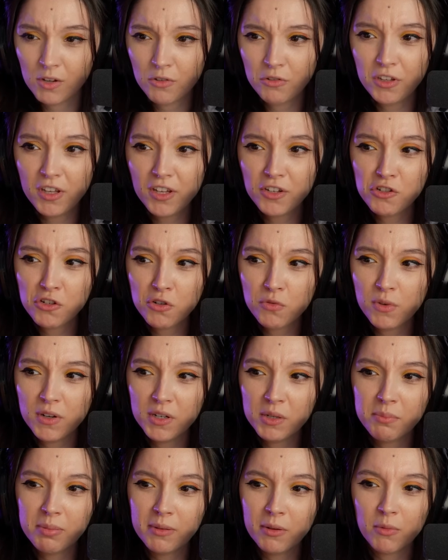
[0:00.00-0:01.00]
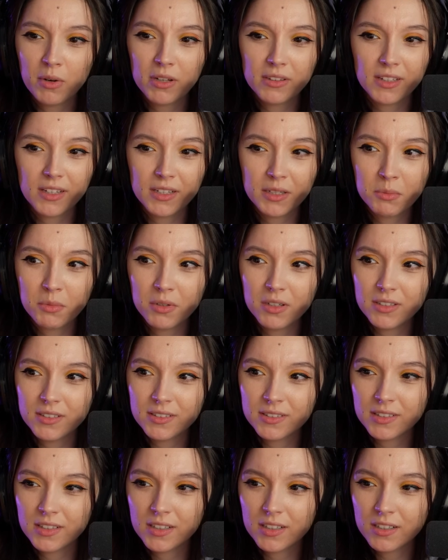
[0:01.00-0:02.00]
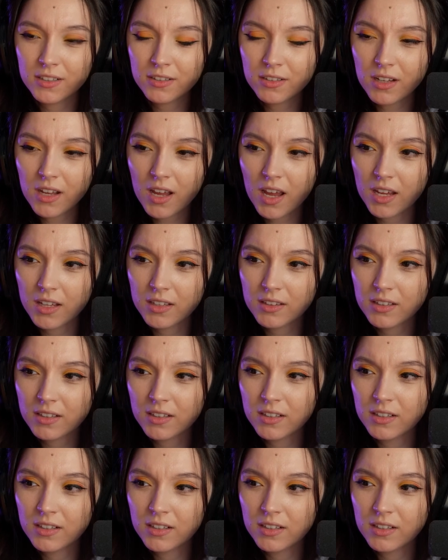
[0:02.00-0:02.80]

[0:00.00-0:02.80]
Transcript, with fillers: They actually want to play what animal is that? alright.